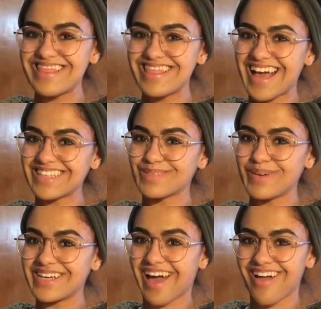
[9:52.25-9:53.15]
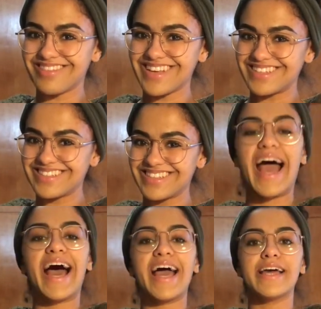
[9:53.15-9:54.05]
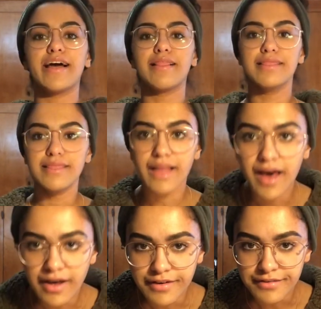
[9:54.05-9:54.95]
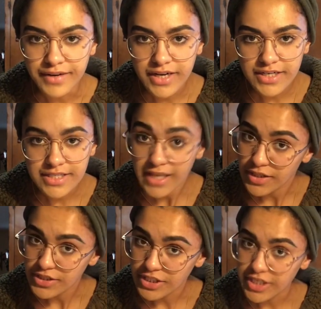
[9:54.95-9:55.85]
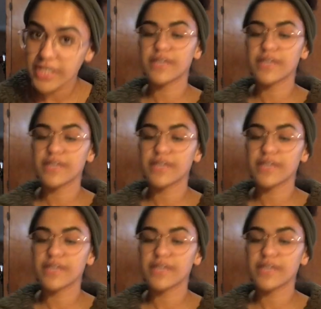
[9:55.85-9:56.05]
Last but not least, I love seltzer.